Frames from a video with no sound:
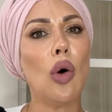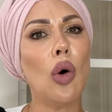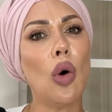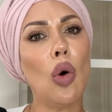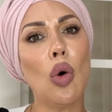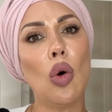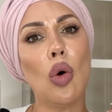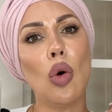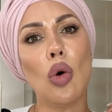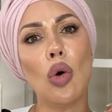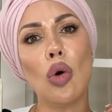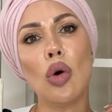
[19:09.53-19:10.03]

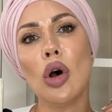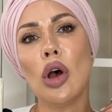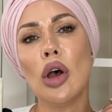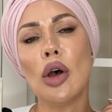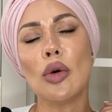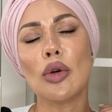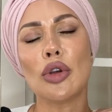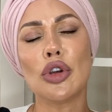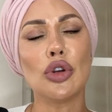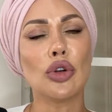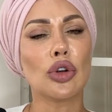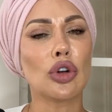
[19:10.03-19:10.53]
or
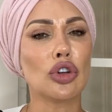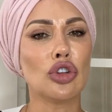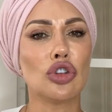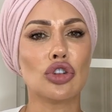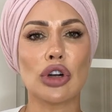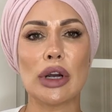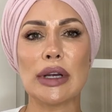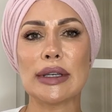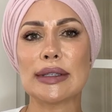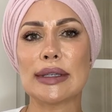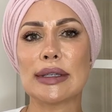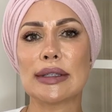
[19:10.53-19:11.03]
you can
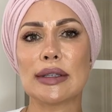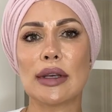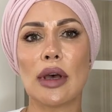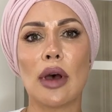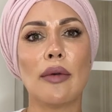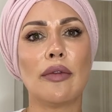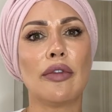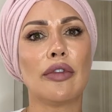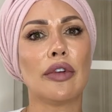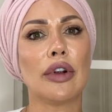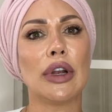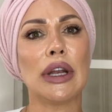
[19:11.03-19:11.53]
dress it
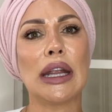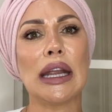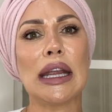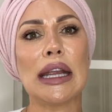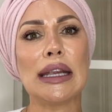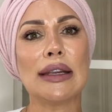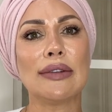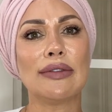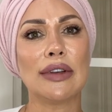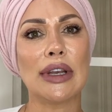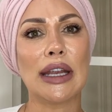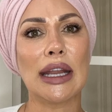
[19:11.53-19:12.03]
up for an
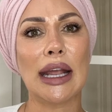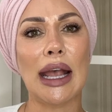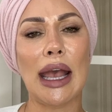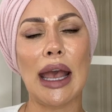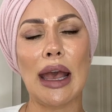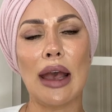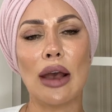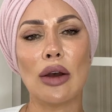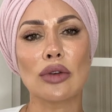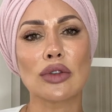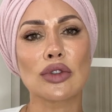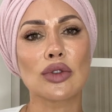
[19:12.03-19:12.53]
evening
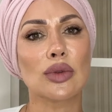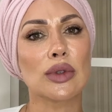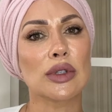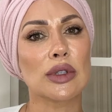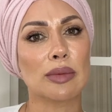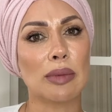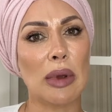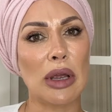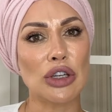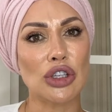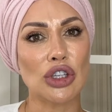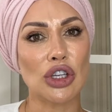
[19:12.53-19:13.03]
out to a
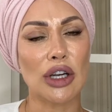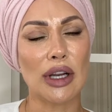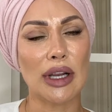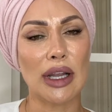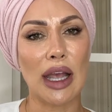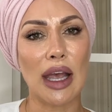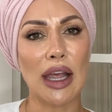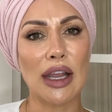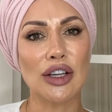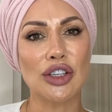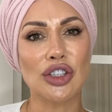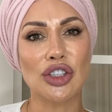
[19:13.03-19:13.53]
special
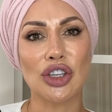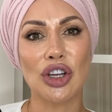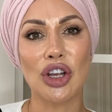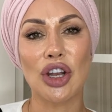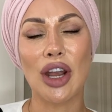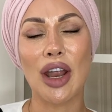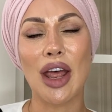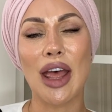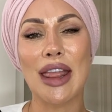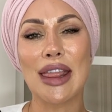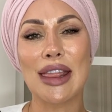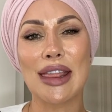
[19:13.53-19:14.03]

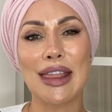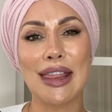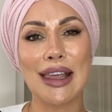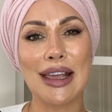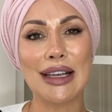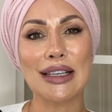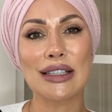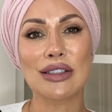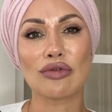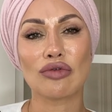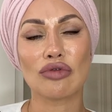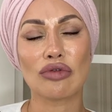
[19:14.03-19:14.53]
occasion.
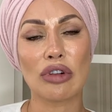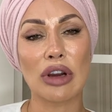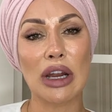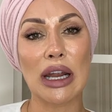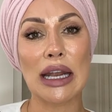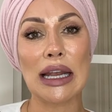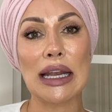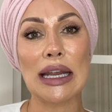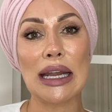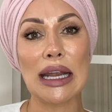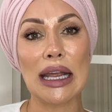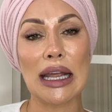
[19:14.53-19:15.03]
This
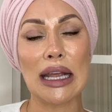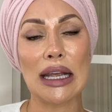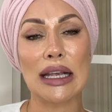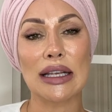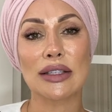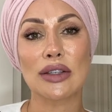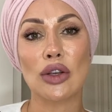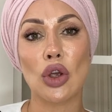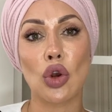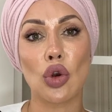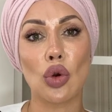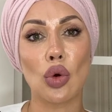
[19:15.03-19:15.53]
really
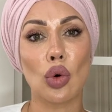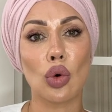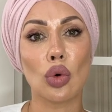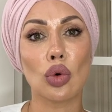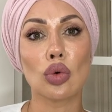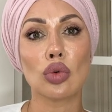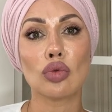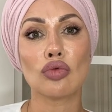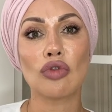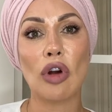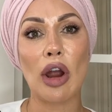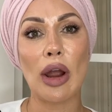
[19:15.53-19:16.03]
is an
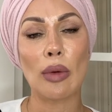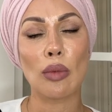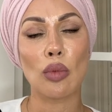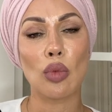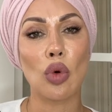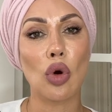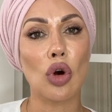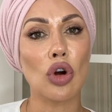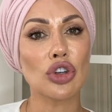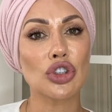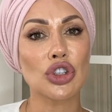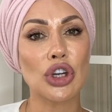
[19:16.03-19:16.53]
all-round
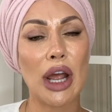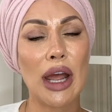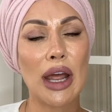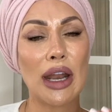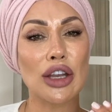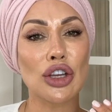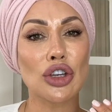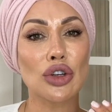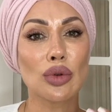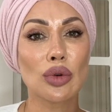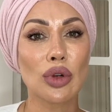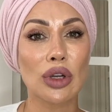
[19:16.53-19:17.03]
watch,
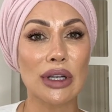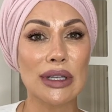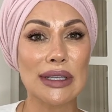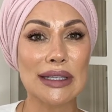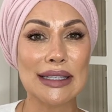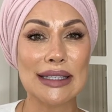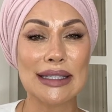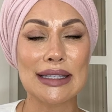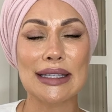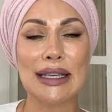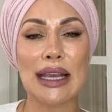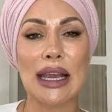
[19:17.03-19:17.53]
and you can
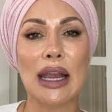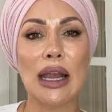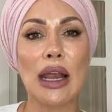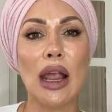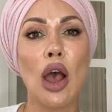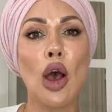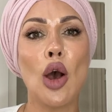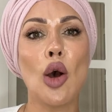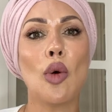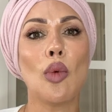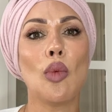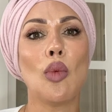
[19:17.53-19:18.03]
see
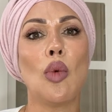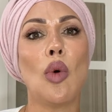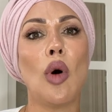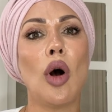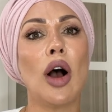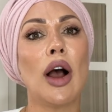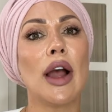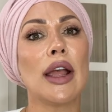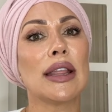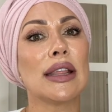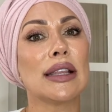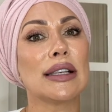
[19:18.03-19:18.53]

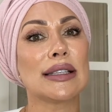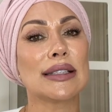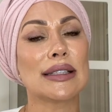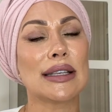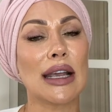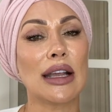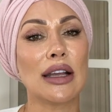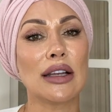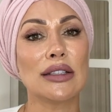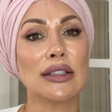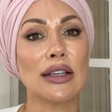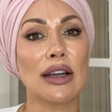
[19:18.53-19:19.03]
why the
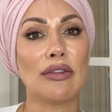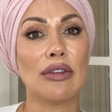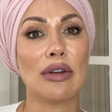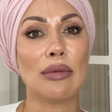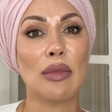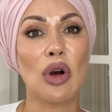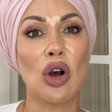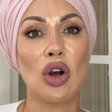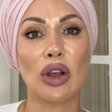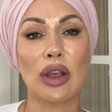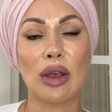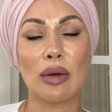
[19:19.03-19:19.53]
secondary
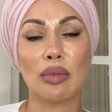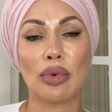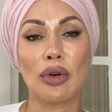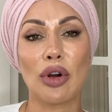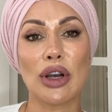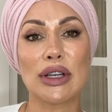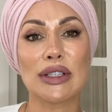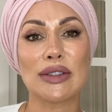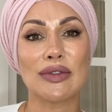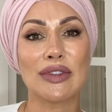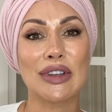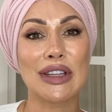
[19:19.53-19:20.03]
market
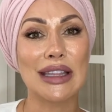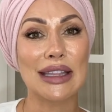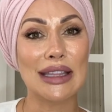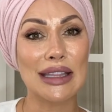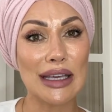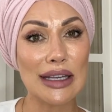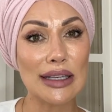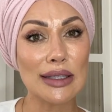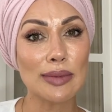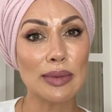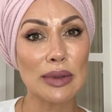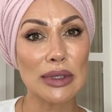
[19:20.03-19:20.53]
price for
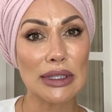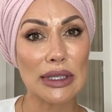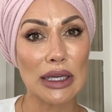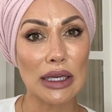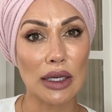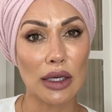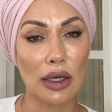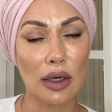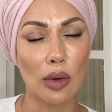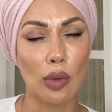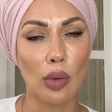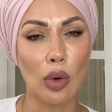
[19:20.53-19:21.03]
this
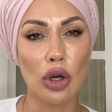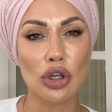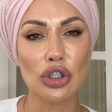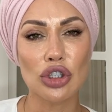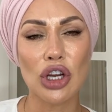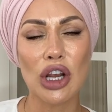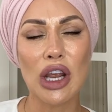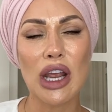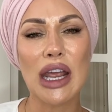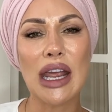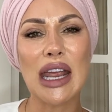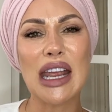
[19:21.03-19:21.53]
particular watch
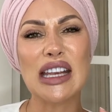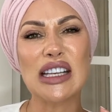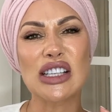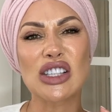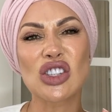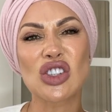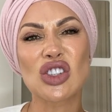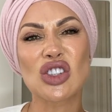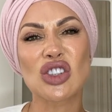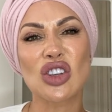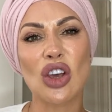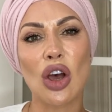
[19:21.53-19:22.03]
is
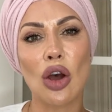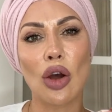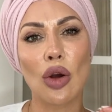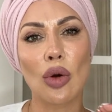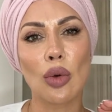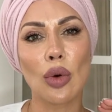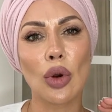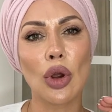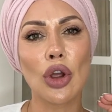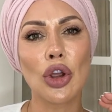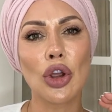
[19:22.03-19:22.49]
so